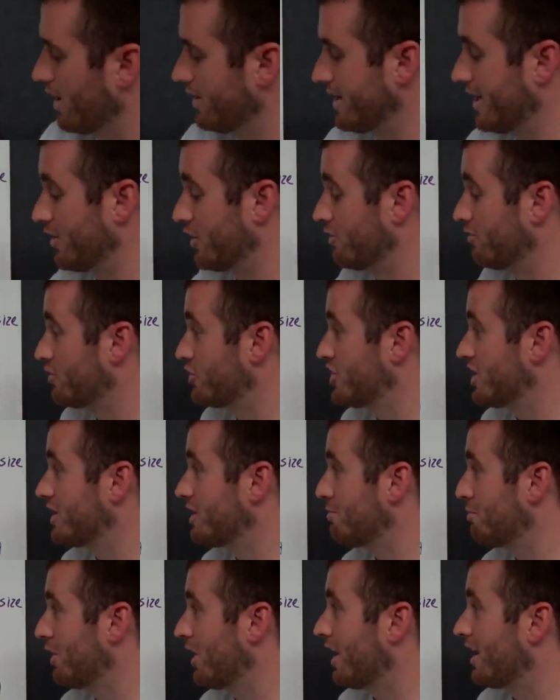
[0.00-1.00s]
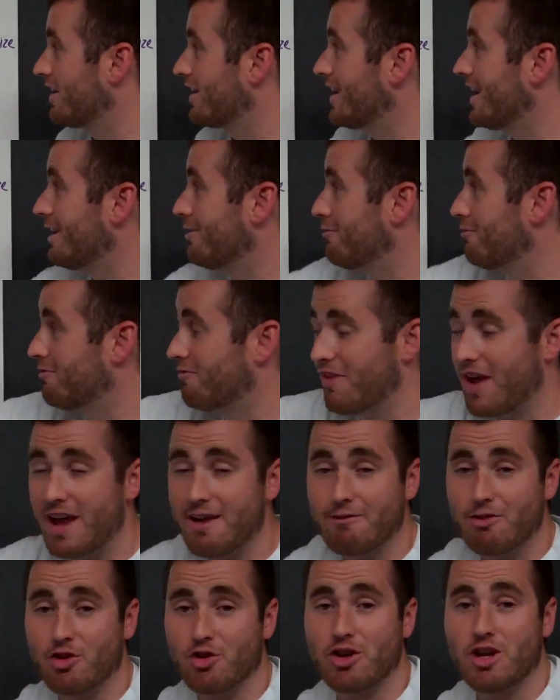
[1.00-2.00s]
Now the Virginia plan, it
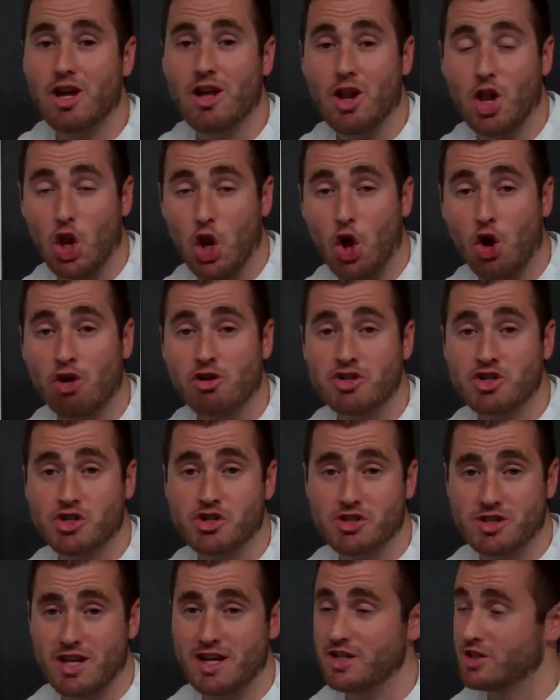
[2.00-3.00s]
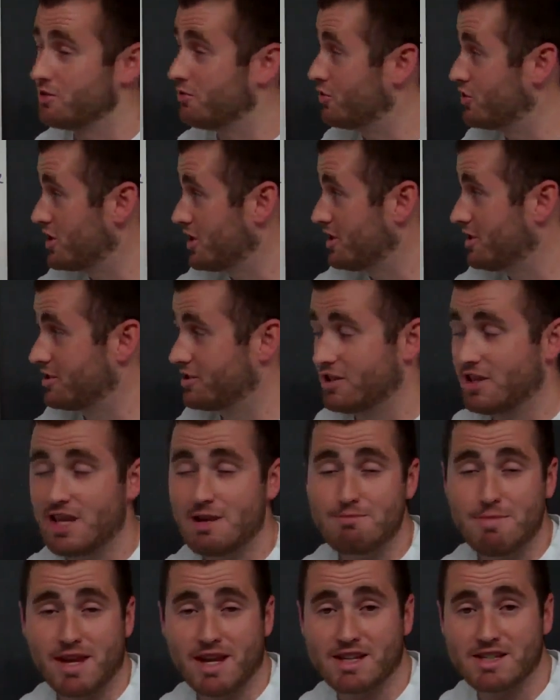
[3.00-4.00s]
favored larger states. Virginia is
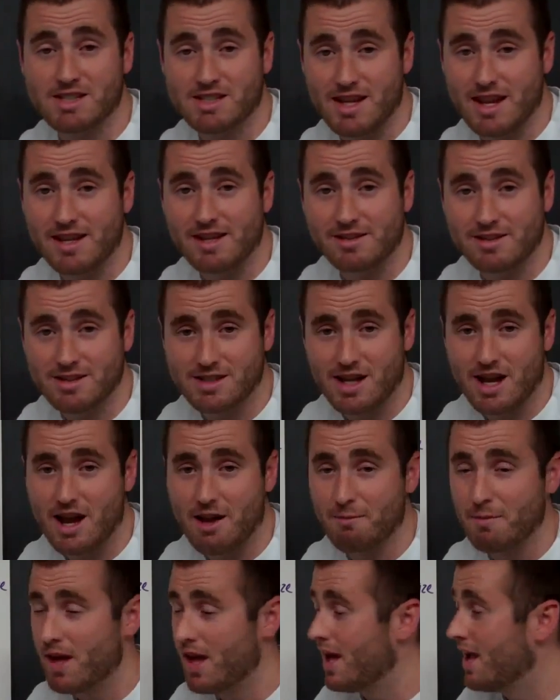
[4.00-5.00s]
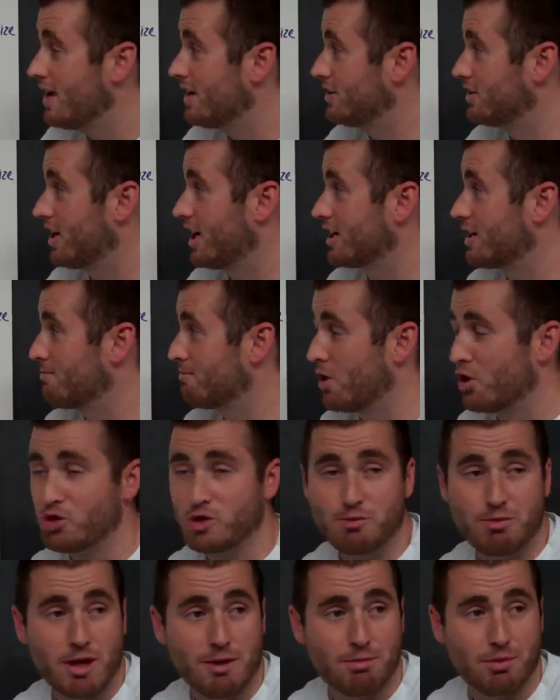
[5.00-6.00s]
the biggest state at the time. It's got the
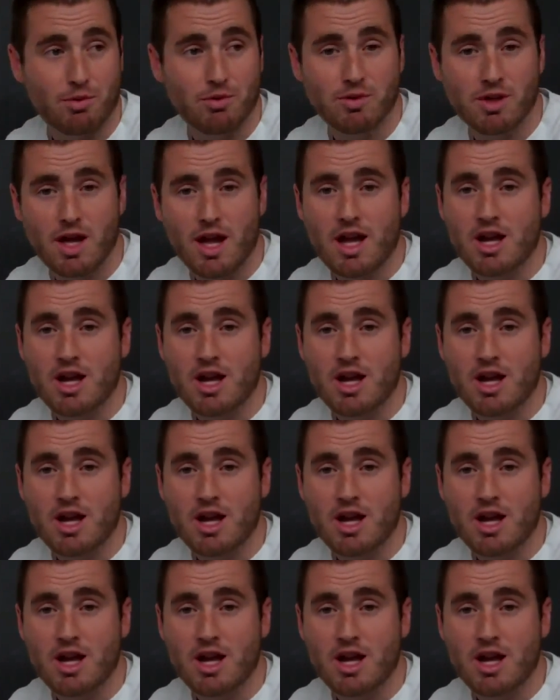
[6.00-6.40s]
most people.